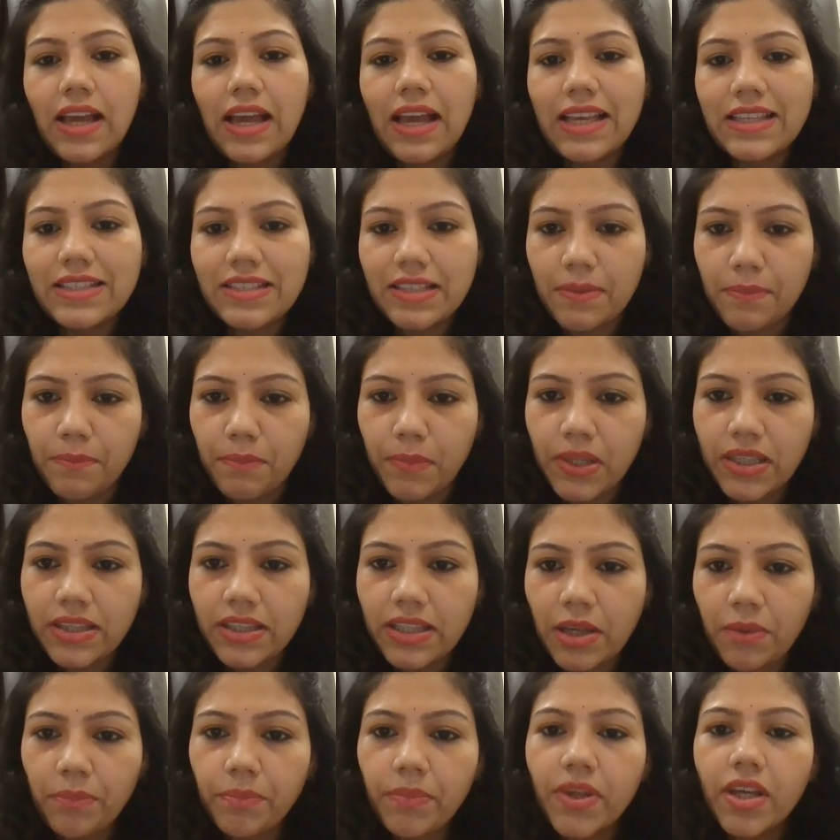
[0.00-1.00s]
assemble
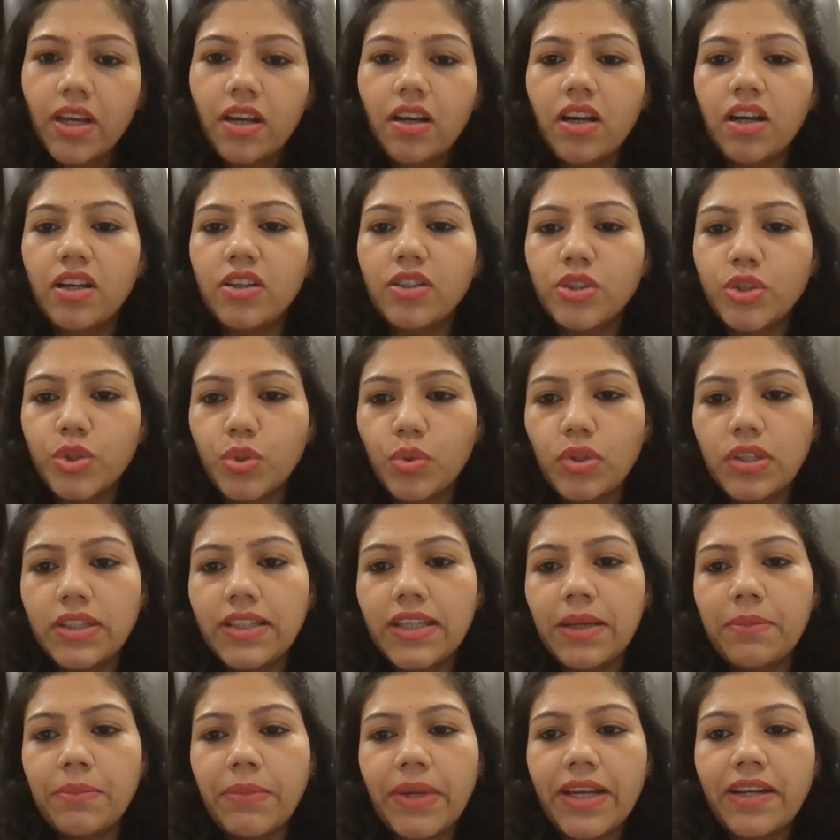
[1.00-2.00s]
them, control
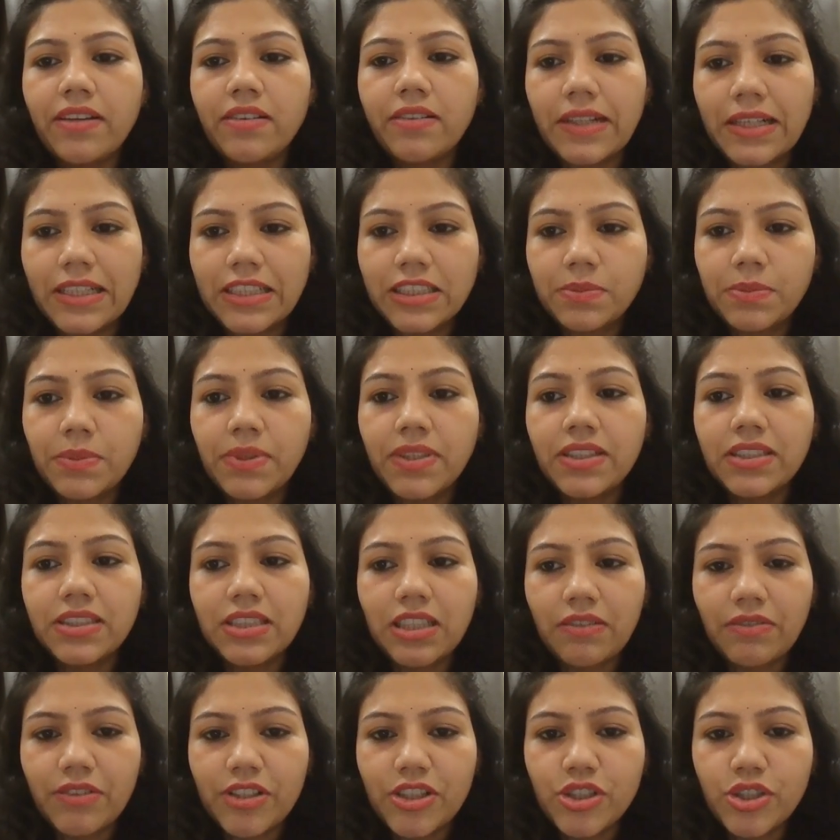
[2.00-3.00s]
them and transmit
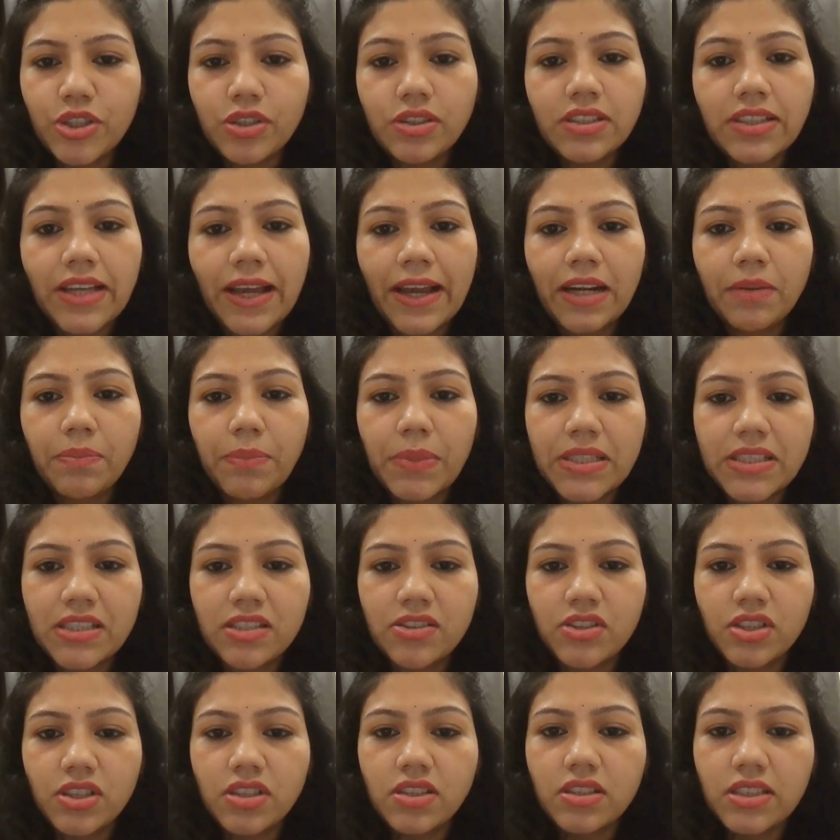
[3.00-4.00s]
reservations and
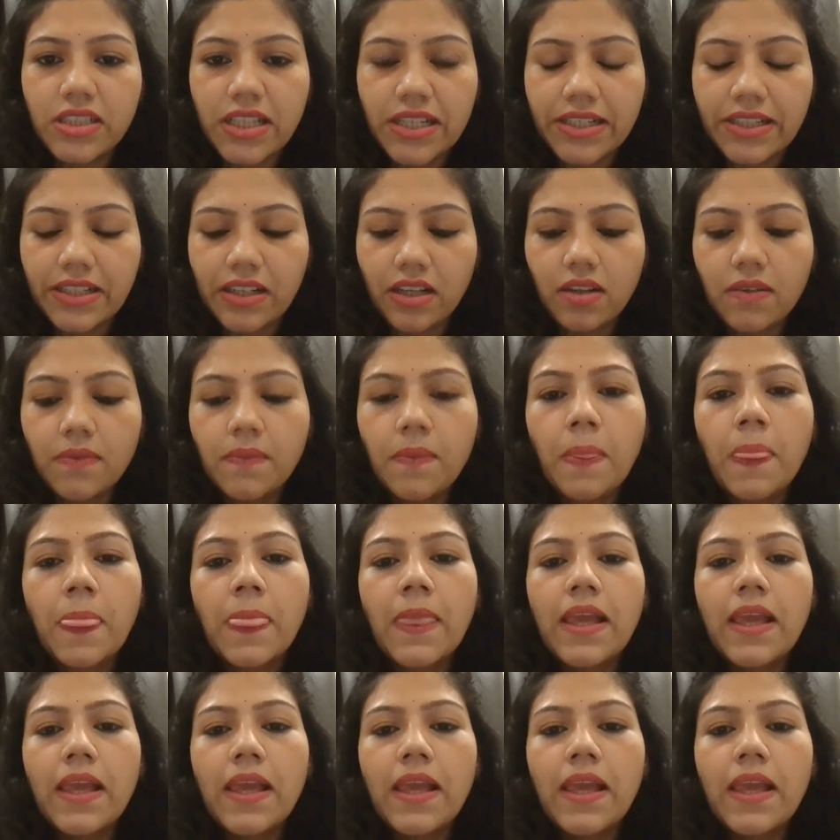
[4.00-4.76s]
passengers' data.